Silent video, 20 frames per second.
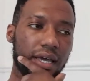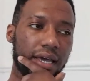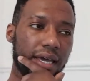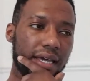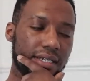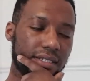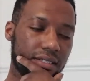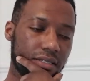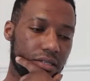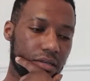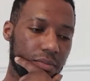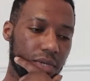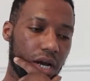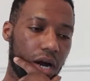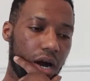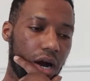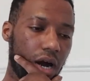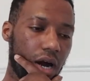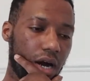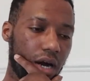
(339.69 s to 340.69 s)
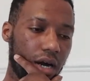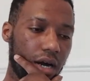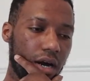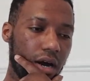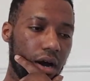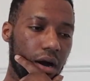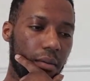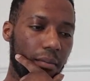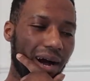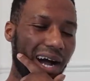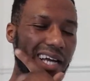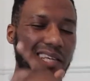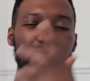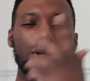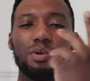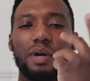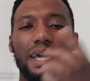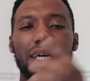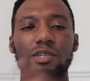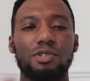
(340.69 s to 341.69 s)
he said to me, ah, my
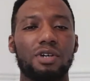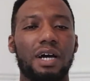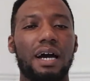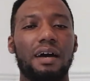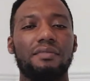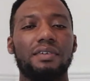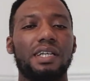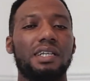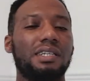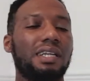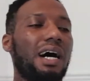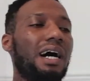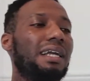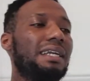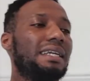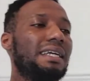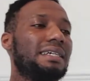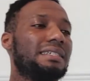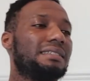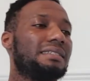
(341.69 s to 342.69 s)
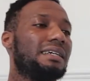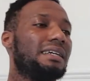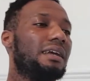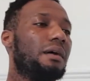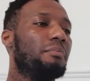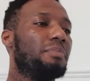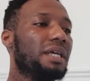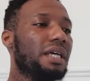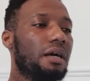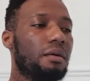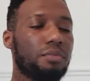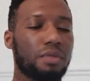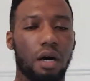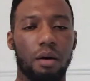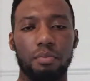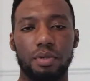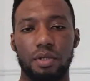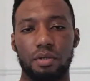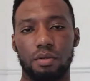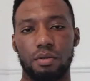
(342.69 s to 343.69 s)
U ain't driving in nothing less than a
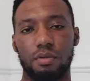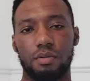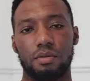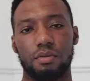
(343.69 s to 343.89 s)
BMW.